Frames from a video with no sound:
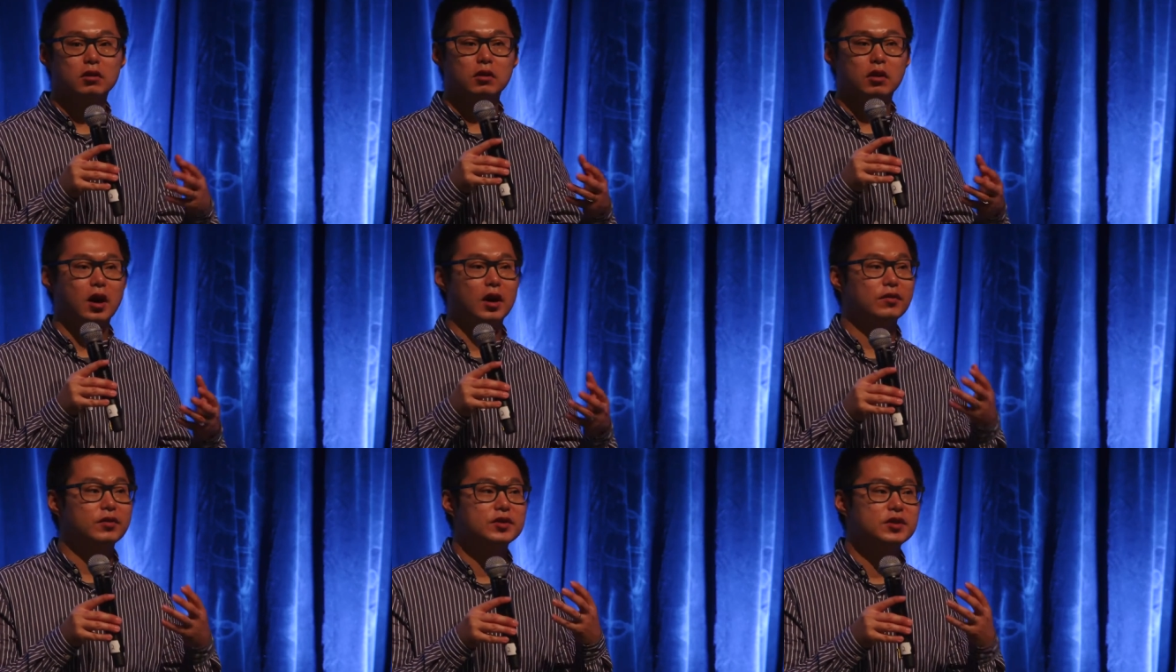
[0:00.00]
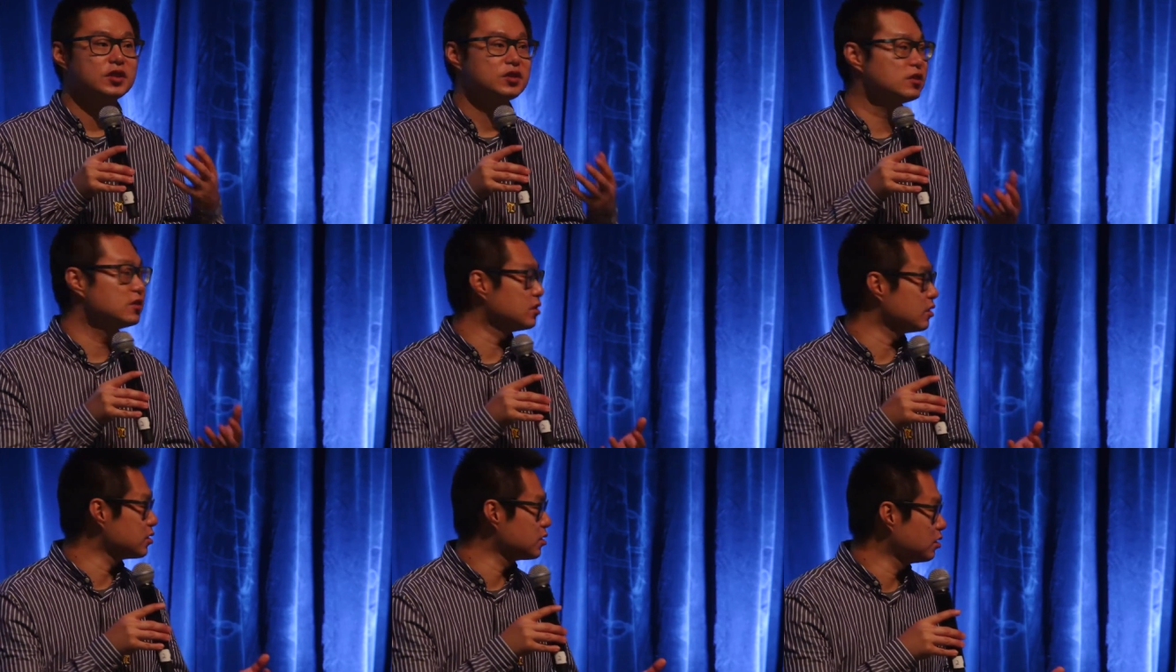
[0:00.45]

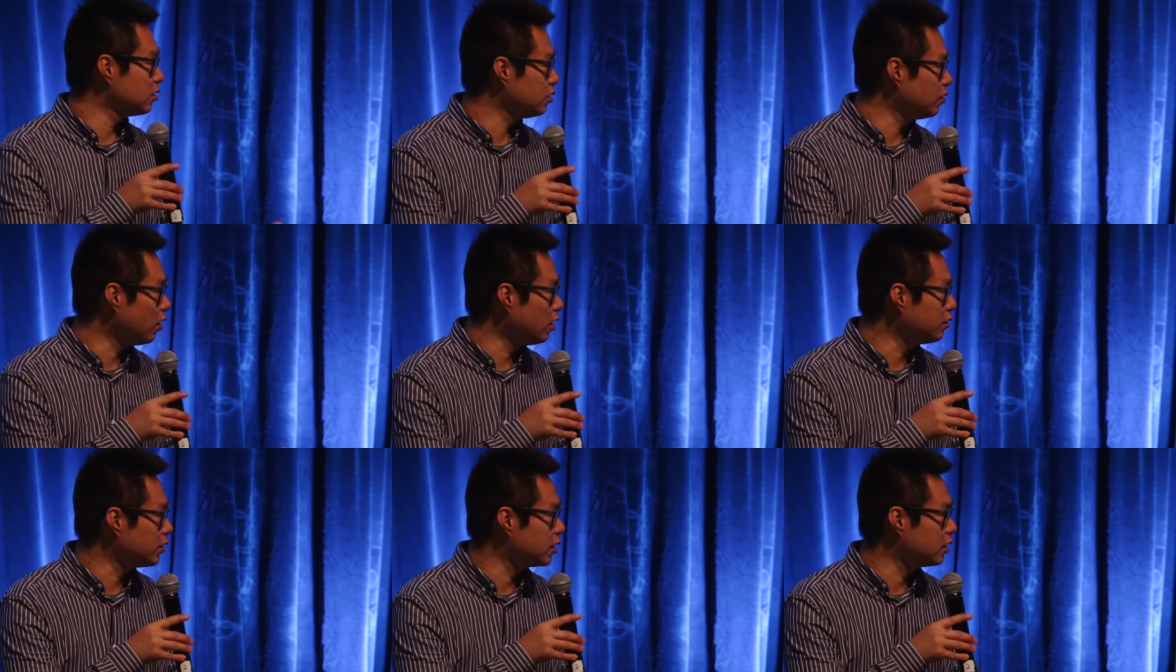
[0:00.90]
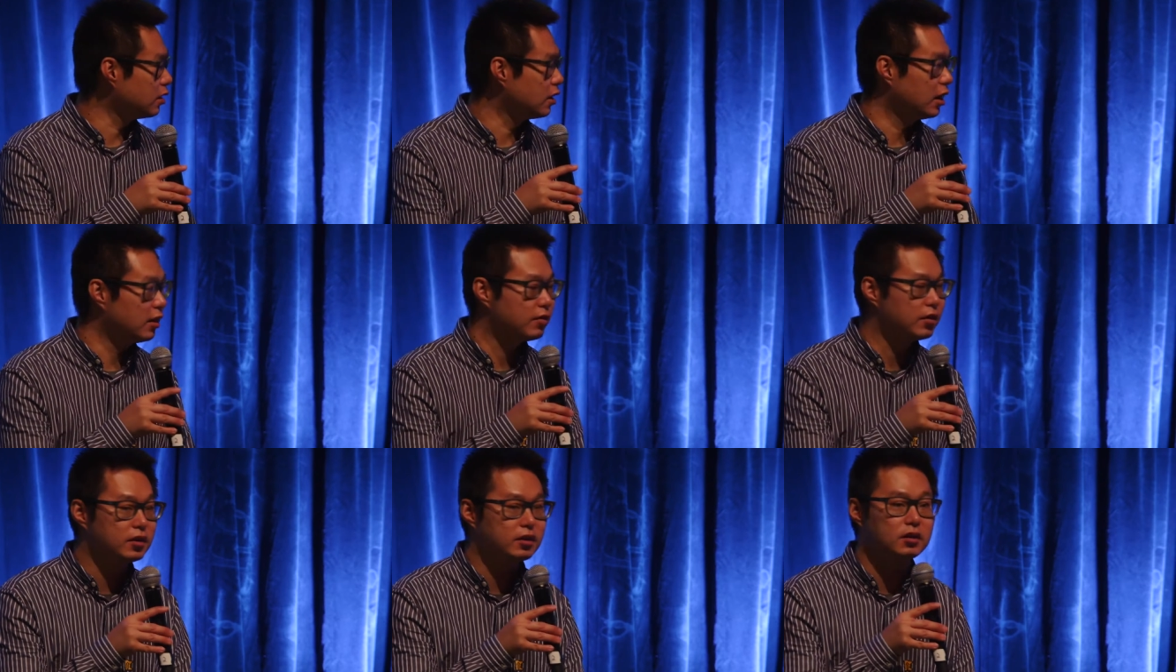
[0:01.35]
conversations are still evolving
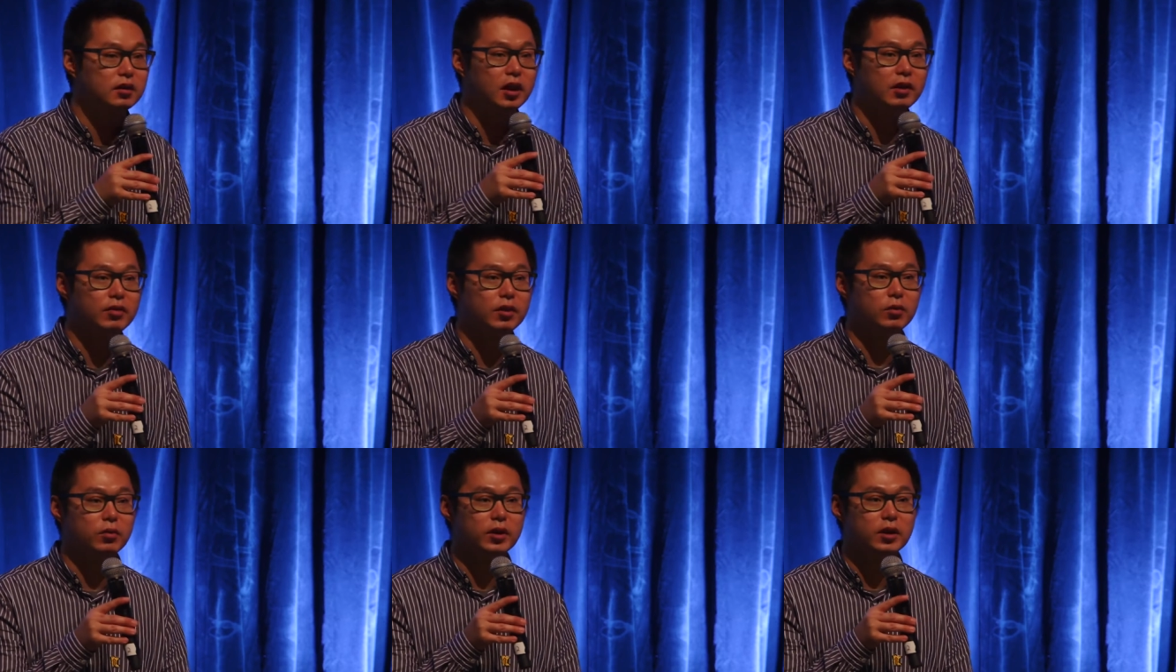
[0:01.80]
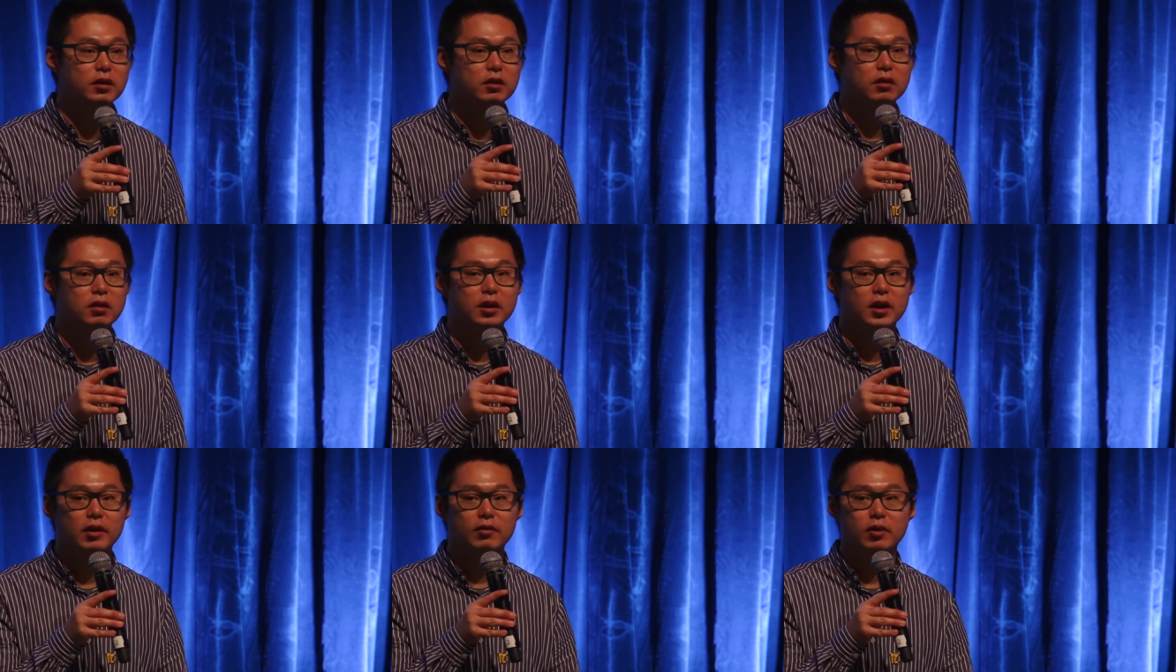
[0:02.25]
every
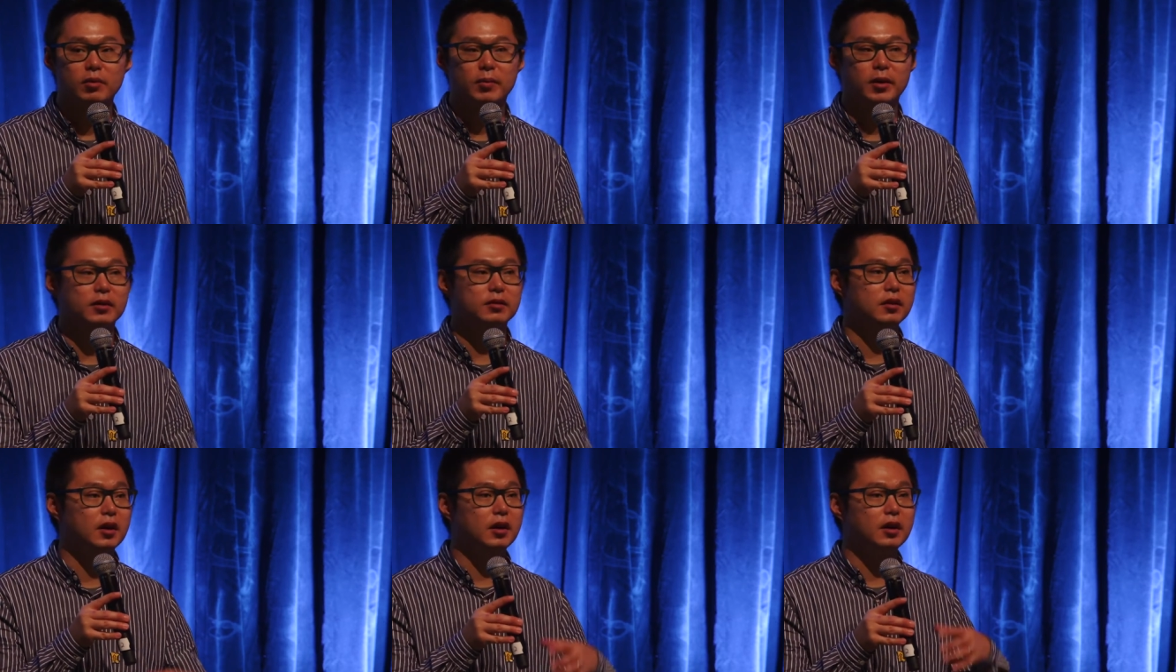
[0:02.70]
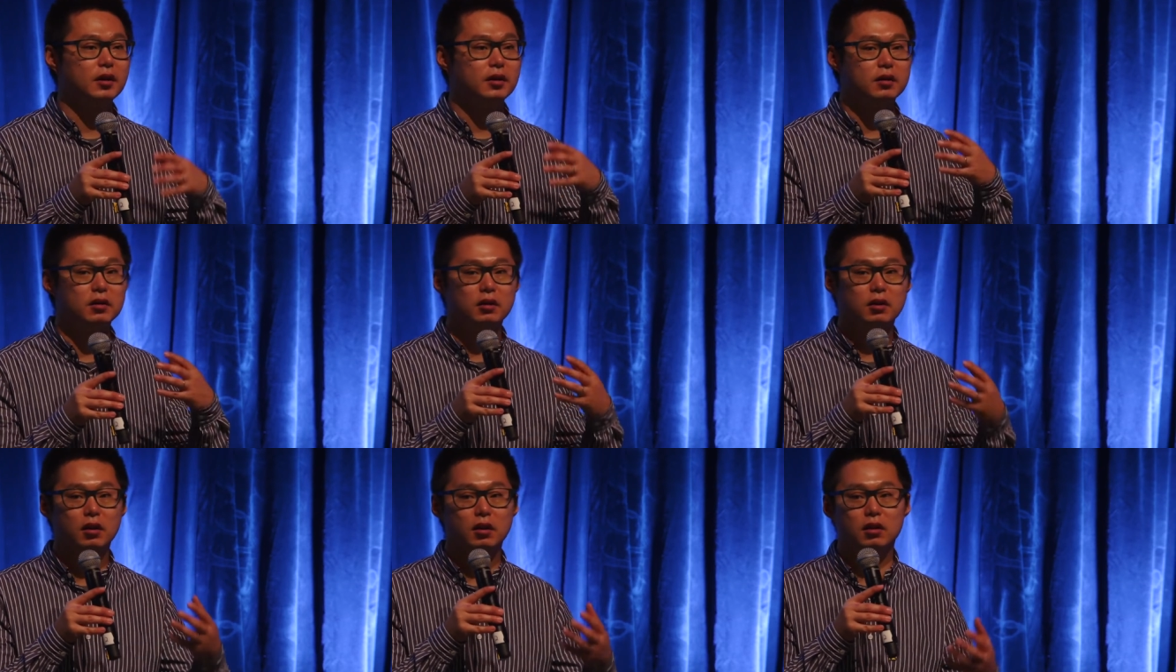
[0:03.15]
week and every month
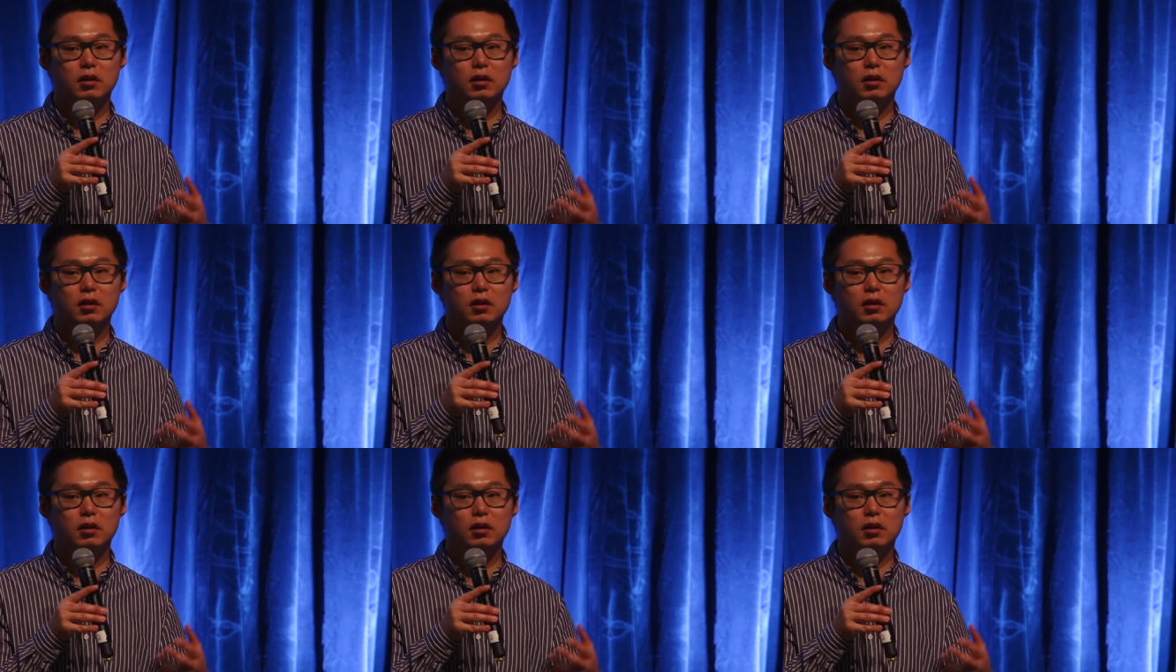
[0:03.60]
on